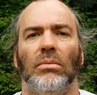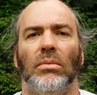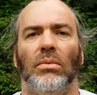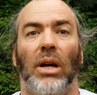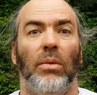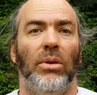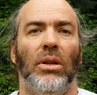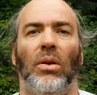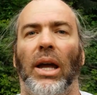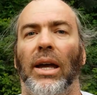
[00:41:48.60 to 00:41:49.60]
ride with
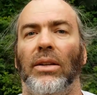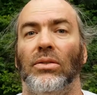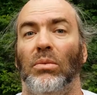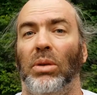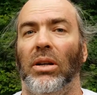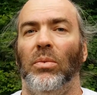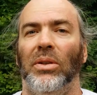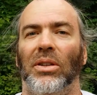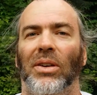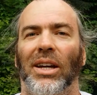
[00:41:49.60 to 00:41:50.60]
no hands and pedal with
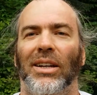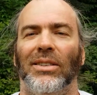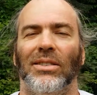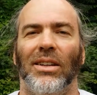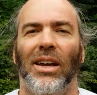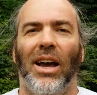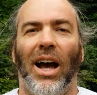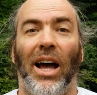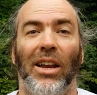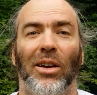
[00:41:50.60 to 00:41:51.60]
no hands.
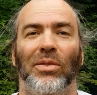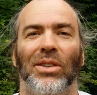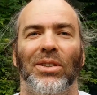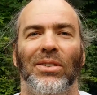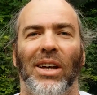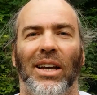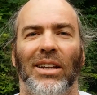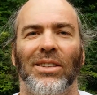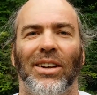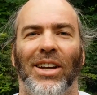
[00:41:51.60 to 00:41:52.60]
I love to do that.
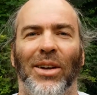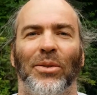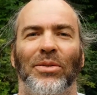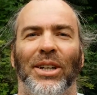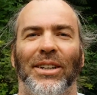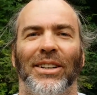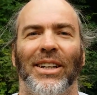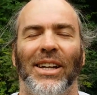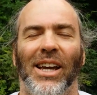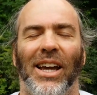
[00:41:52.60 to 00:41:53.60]
That's a lot of fun.
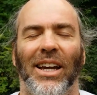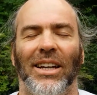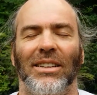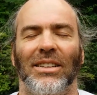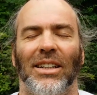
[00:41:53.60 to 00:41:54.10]
And